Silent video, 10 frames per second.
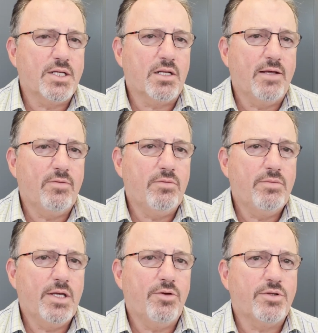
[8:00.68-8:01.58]
level.
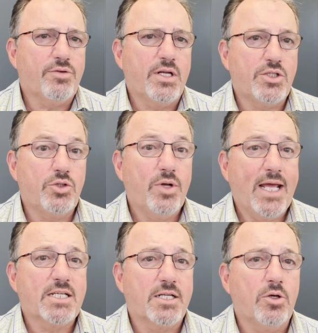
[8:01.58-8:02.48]
Interest rates should
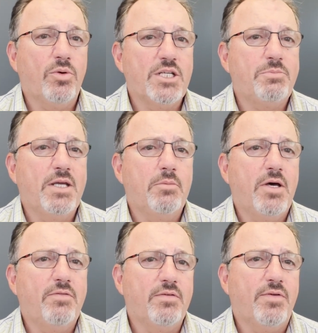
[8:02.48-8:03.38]
actually always be
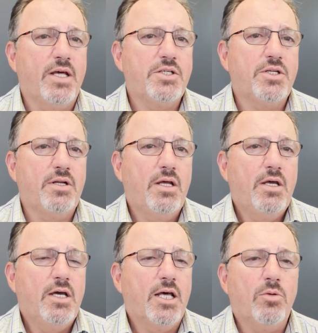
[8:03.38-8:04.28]
above inflation.
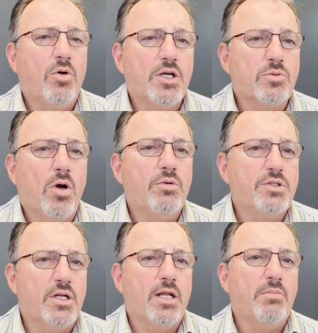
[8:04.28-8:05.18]
Otherwise, why would
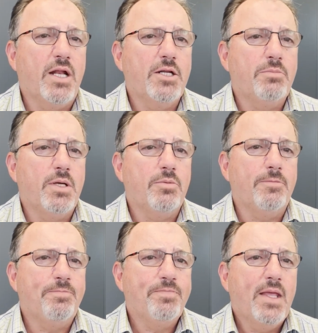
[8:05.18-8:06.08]
you lend money to people?
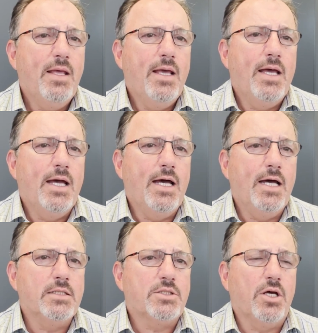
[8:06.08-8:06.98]

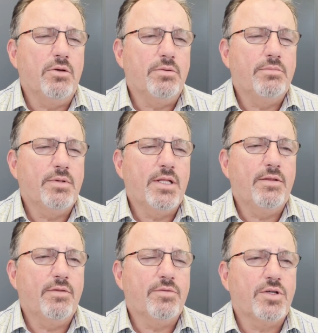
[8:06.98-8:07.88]
Uh, so,
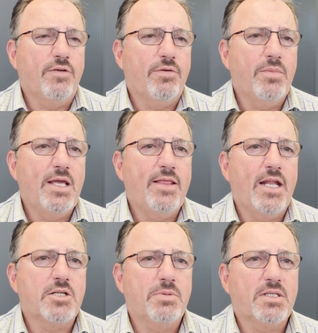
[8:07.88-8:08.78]
so for me, that
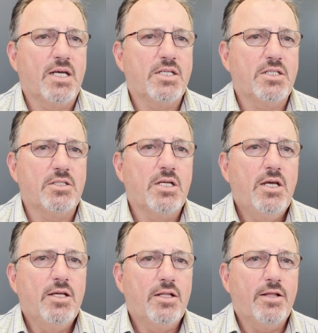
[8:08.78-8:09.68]
expectation is
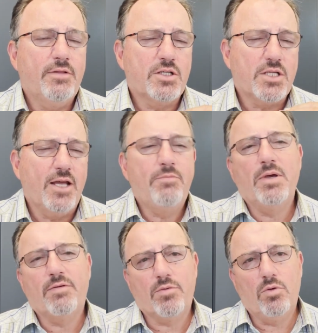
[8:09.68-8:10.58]
the safe
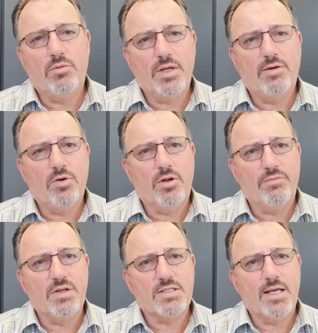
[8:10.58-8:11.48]
bet for all all
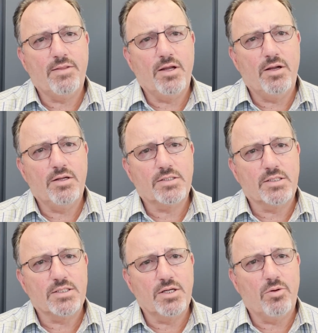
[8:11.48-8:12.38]
investors out there is
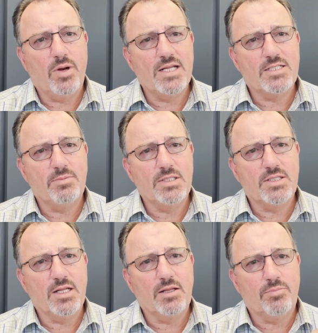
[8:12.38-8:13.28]
consider rates to be
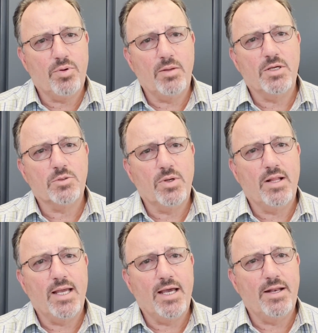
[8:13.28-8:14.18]
sitting pretty much where they
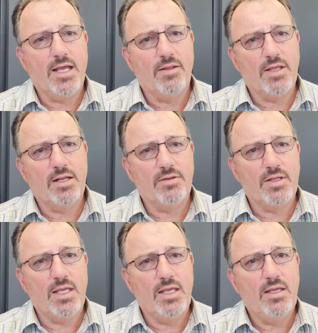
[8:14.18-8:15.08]
are now at the end of the
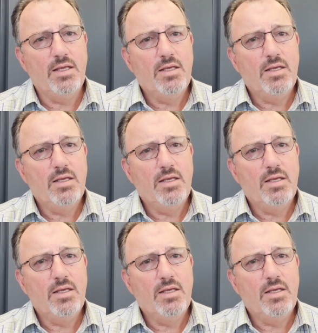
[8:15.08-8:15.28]
year